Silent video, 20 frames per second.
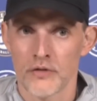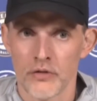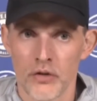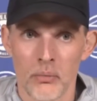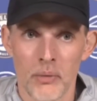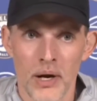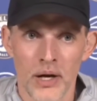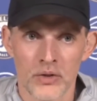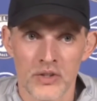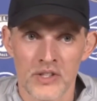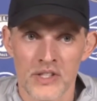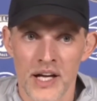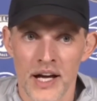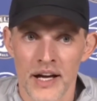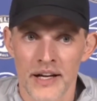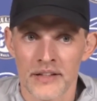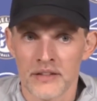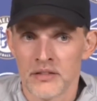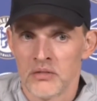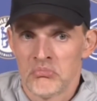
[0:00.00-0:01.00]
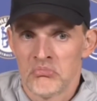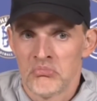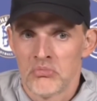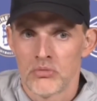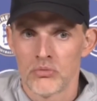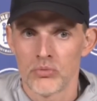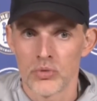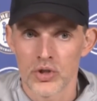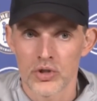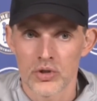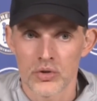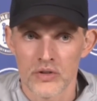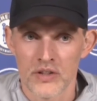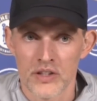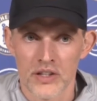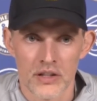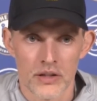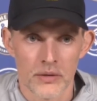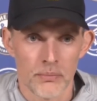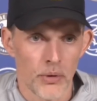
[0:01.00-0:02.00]
from outside. We should
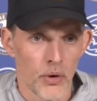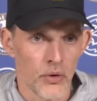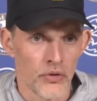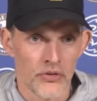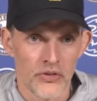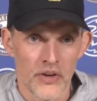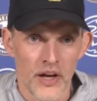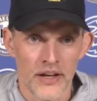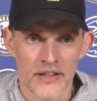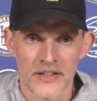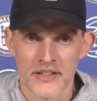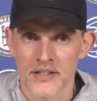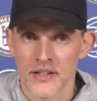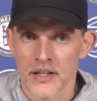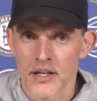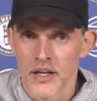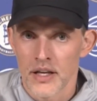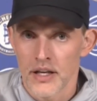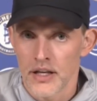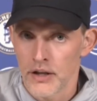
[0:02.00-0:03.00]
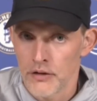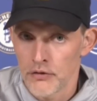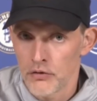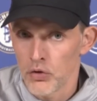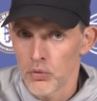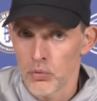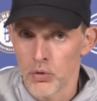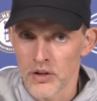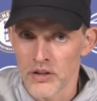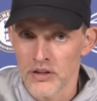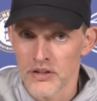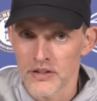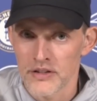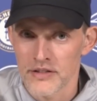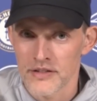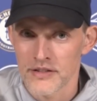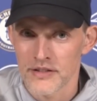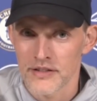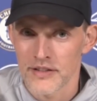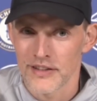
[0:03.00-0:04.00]
hear both sides. If you want
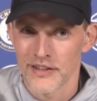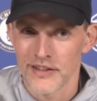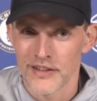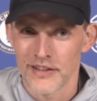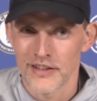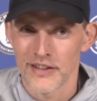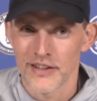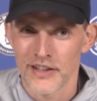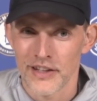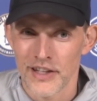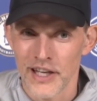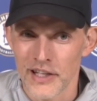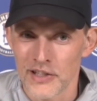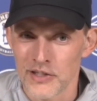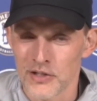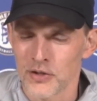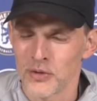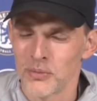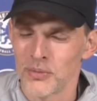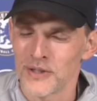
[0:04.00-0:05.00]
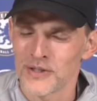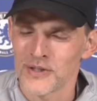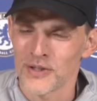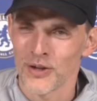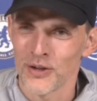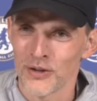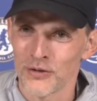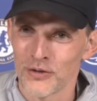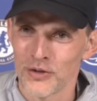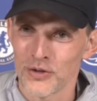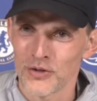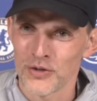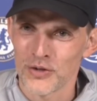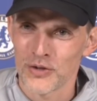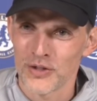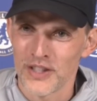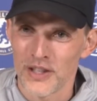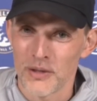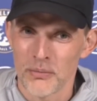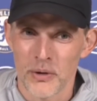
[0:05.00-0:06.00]
this case to be solved, you
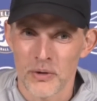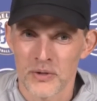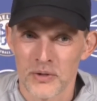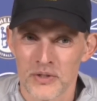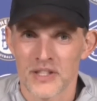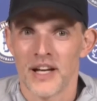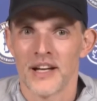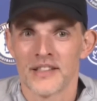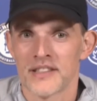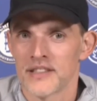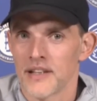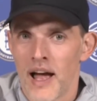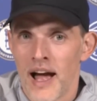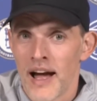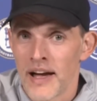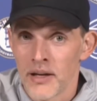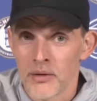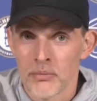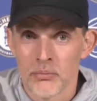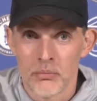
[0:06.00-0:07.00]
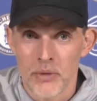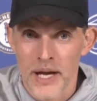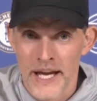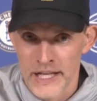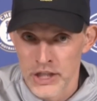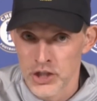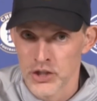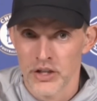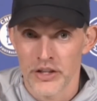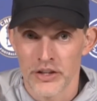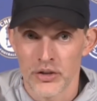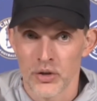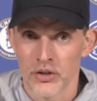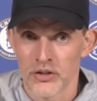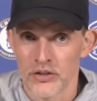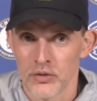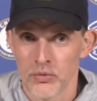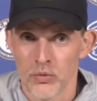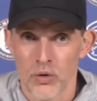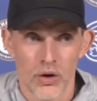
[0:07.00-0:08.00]
should hear both sides. I am actually
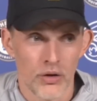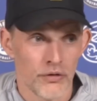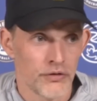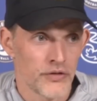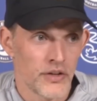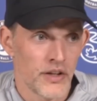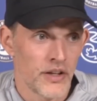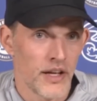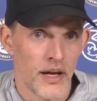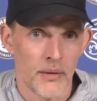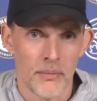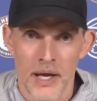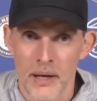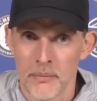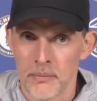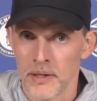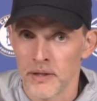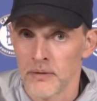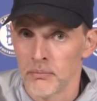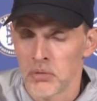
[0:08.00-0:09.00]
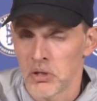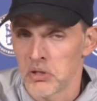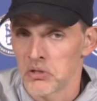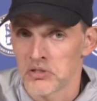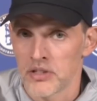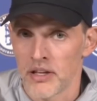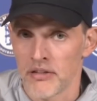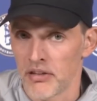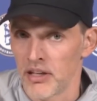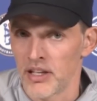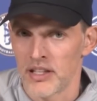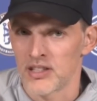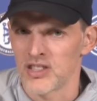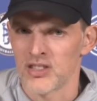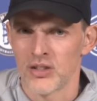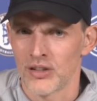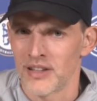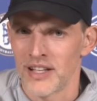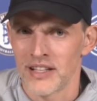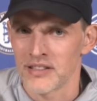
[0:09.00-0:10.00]
not involved, and I'm happy, because I think it's
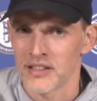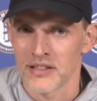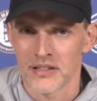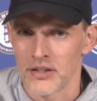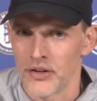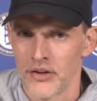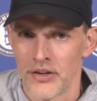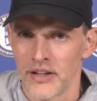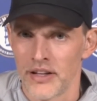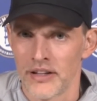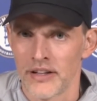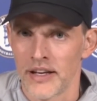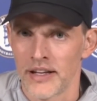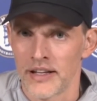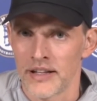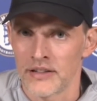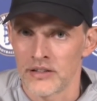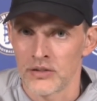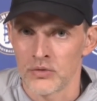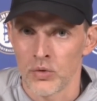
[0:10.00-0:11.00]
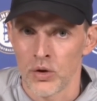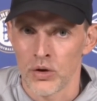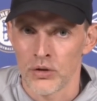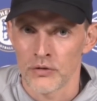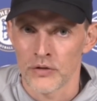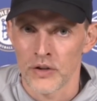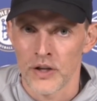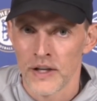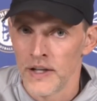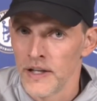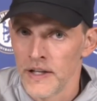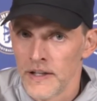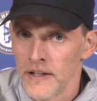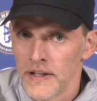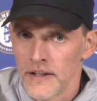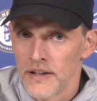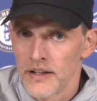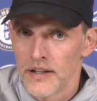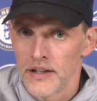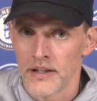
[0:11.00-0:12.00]
not necessary that I get involved.
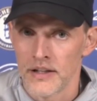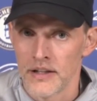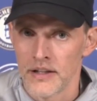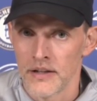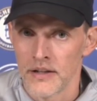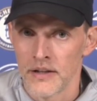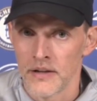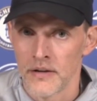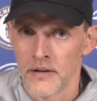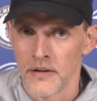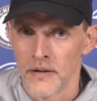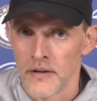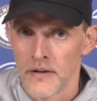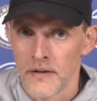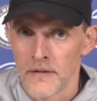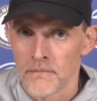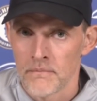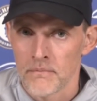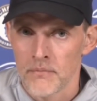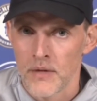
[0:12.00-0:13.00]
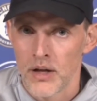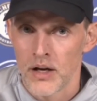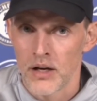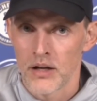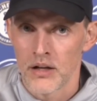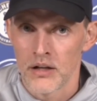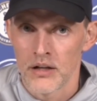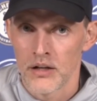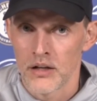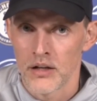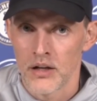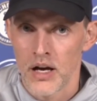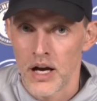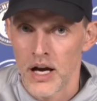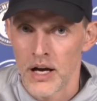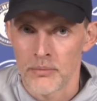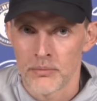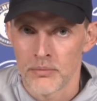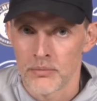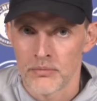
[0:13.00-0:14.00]

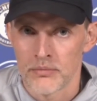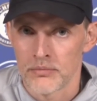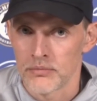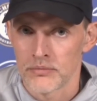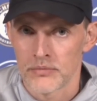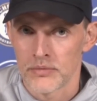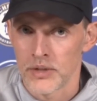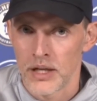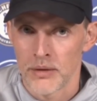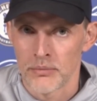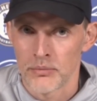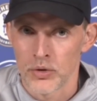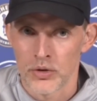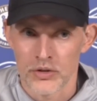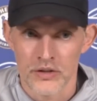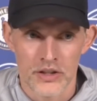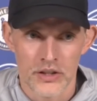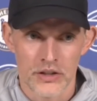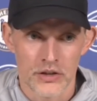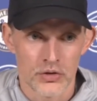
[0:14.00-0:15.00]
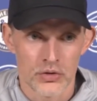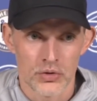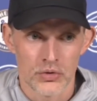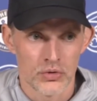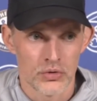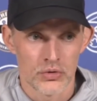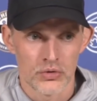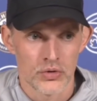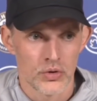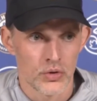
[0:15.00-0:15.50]
I'm not here to